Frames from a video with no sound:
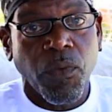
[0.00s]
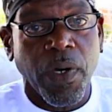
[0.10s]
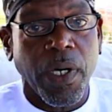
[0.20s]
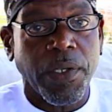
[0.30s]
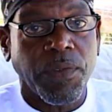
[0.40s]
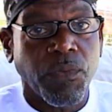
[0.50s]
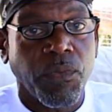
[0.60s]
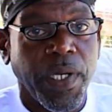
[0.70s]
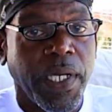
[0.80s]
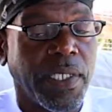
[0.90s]
Well,
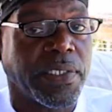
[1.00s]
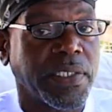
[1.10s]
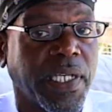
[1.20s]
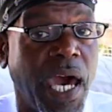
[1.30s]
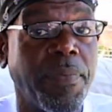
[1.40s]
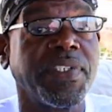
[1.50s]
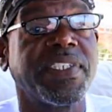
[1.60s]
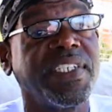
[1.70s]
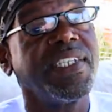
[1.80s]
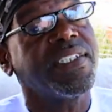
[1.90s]
when Compton
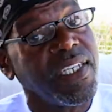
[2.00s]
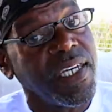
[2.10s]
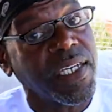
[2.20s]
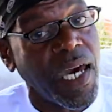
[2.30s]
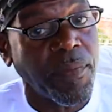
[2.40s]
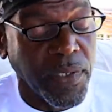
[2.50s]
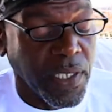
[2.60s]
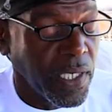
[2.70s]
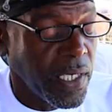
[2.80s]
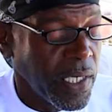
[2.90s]
C C,
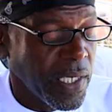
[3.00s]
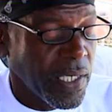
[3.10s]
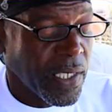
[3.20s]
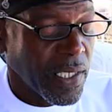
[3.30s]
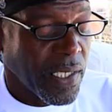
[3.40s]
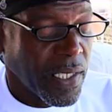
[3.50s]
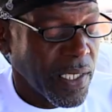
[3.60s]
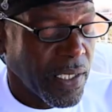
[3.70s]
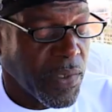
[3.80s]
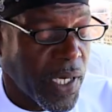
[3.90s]
Compton,
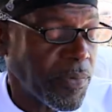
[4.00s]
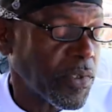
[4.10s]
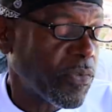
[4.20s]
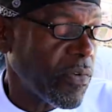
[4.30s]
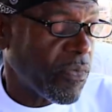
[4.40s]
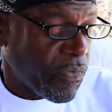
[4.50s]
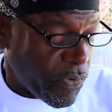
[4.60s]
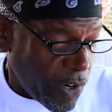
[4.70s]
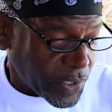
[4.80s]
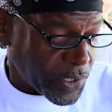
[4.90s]
when Compton Quik
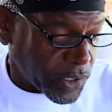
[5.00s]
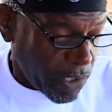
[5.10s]
first